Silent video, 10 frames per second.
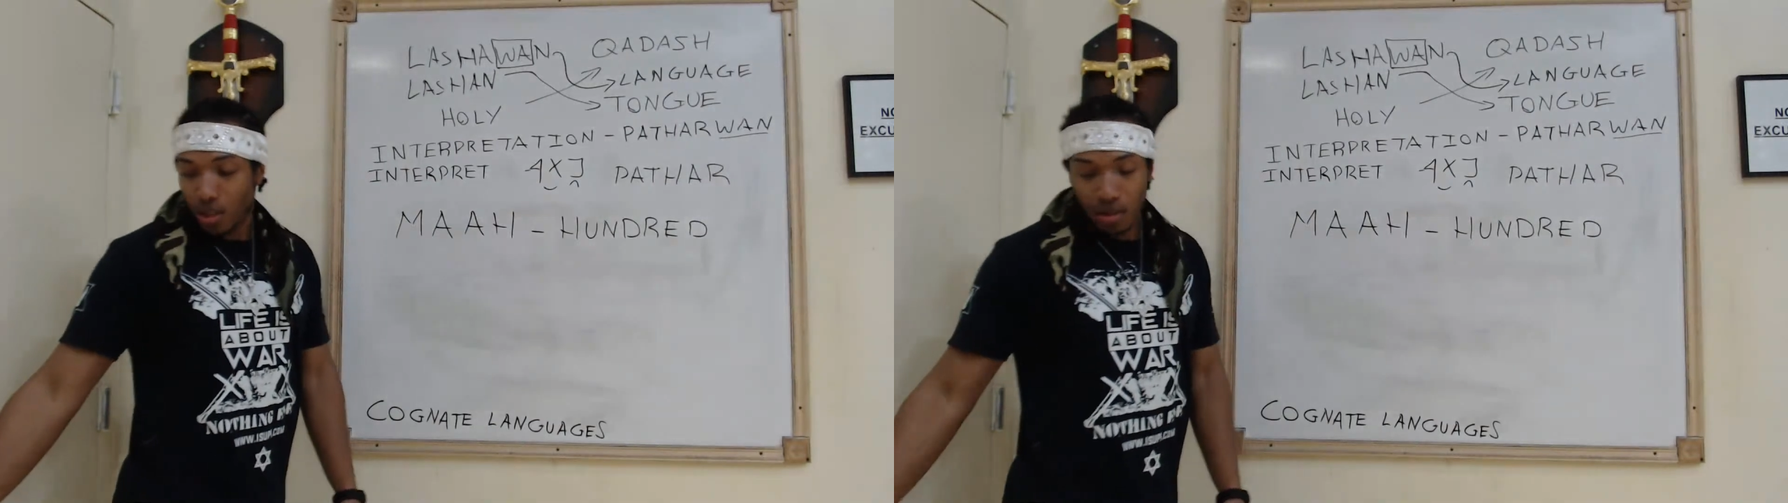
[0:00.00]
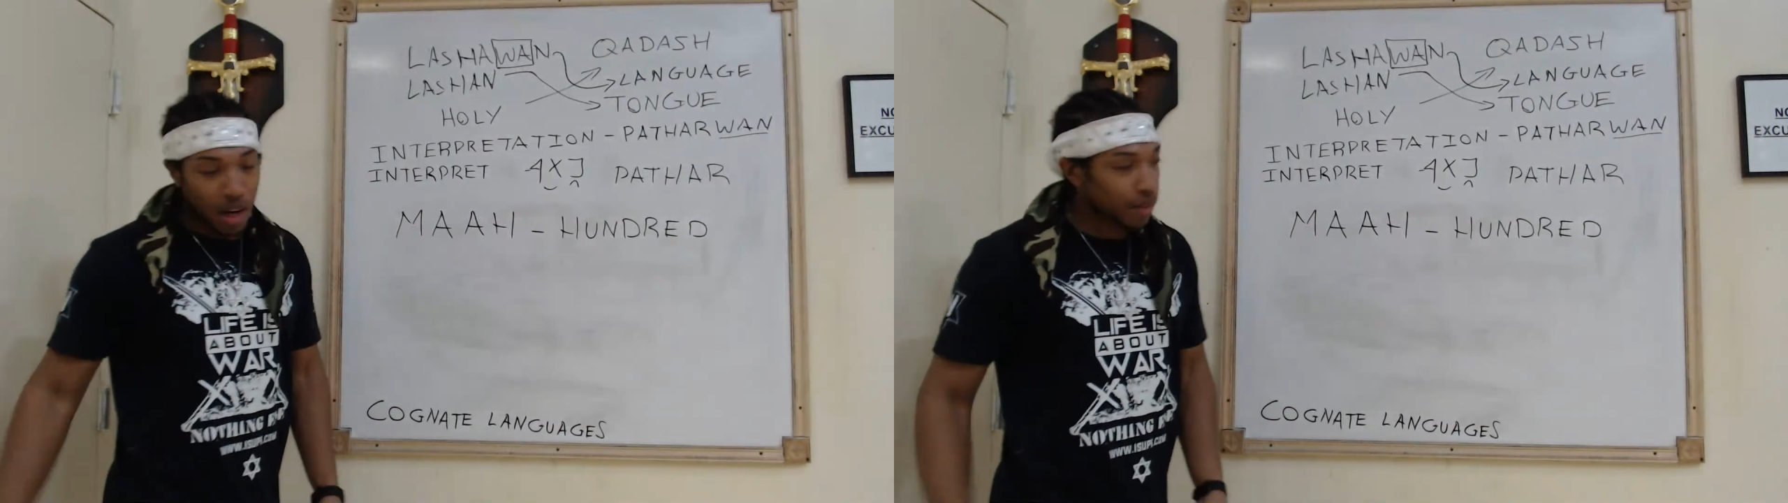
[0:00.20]

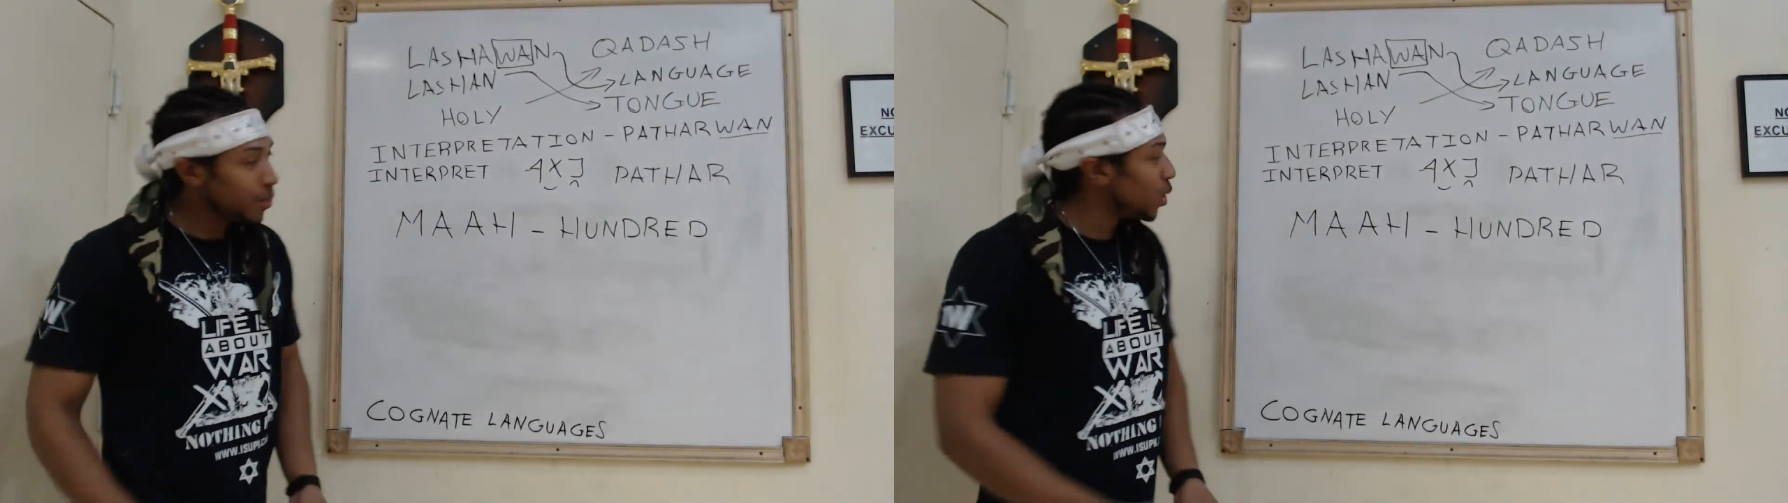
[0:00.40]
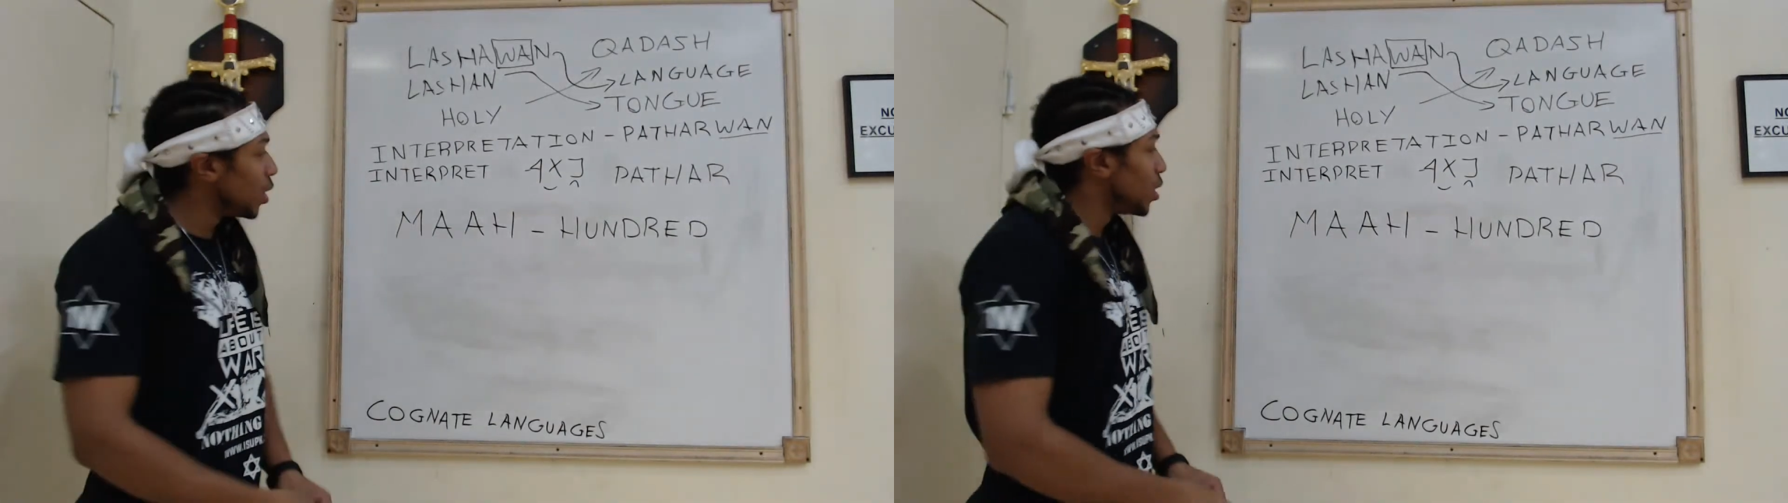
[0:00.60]
All right.
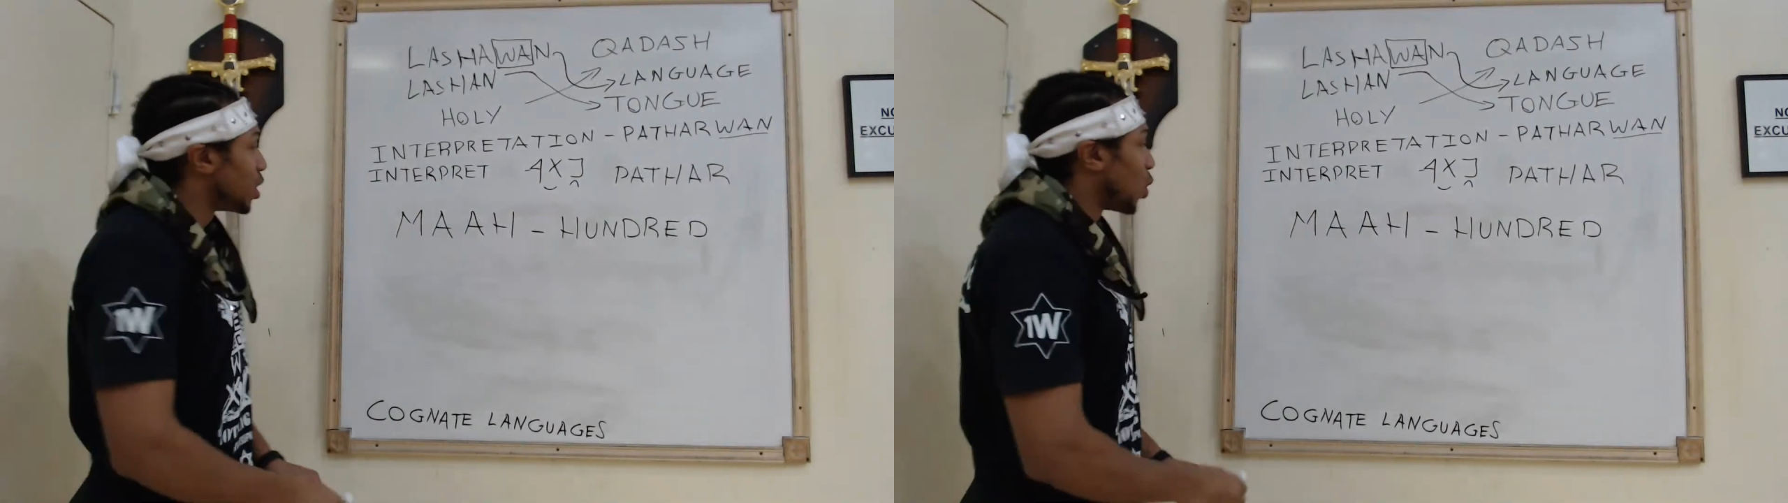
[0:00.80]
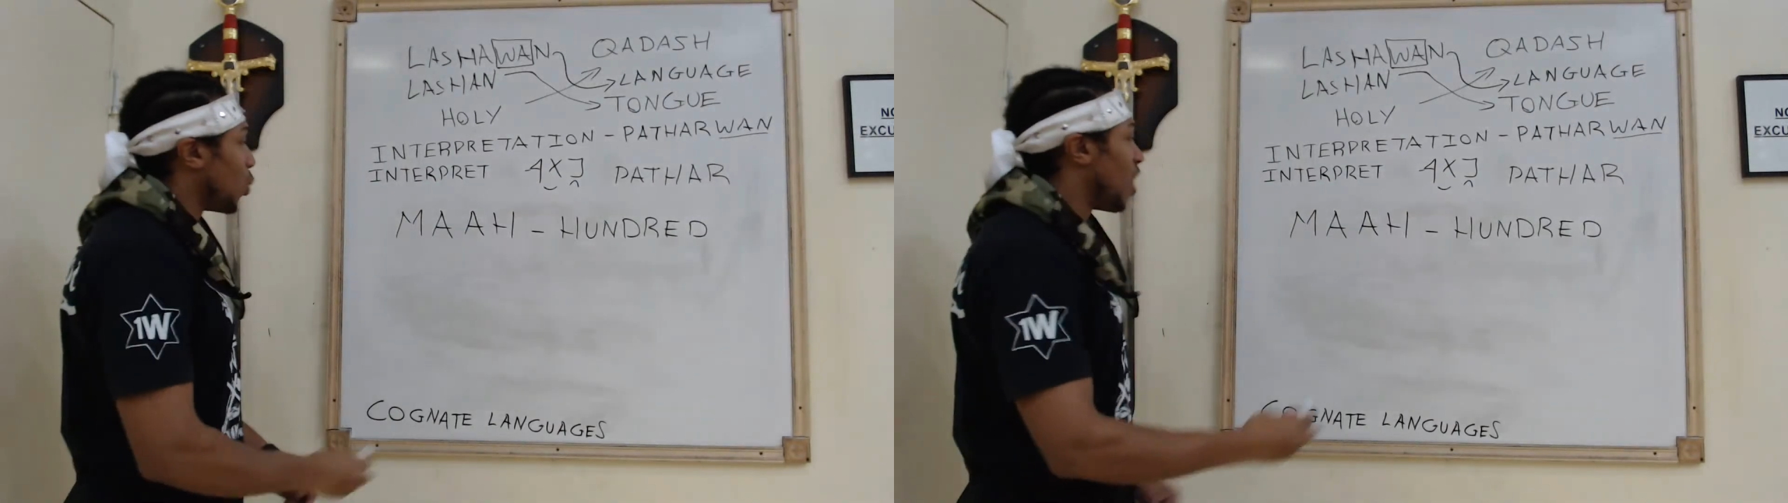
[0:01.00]

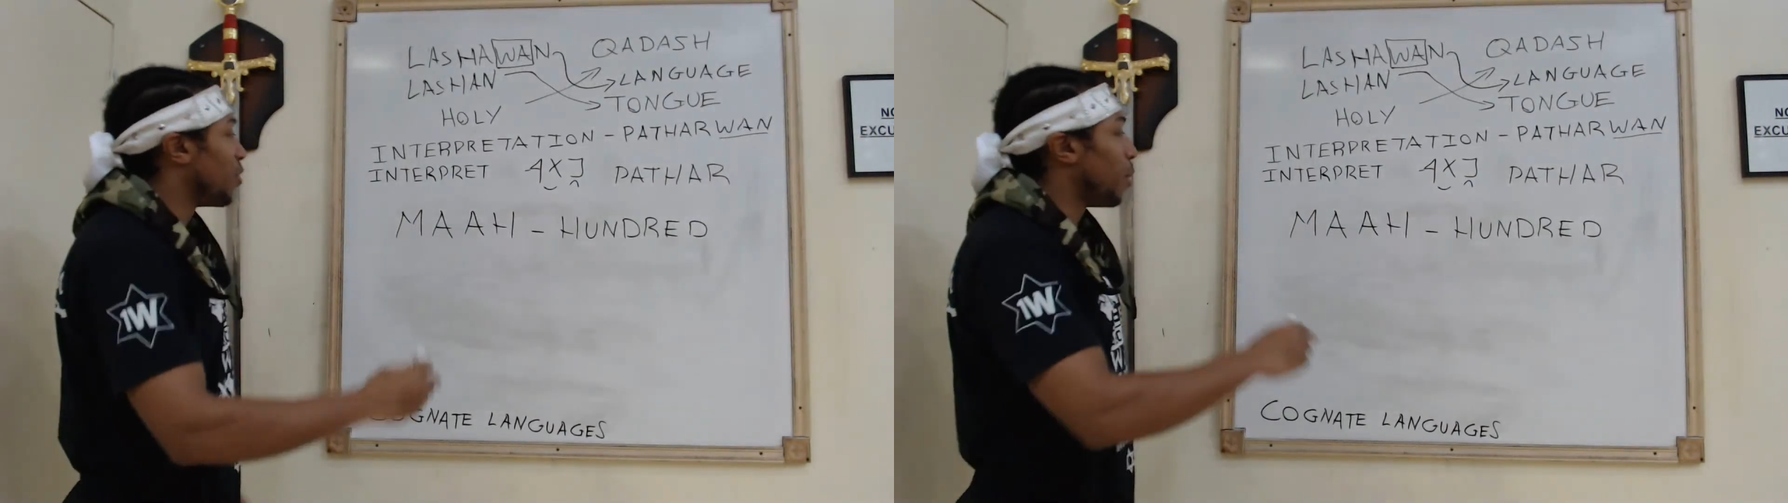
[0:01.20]
So we have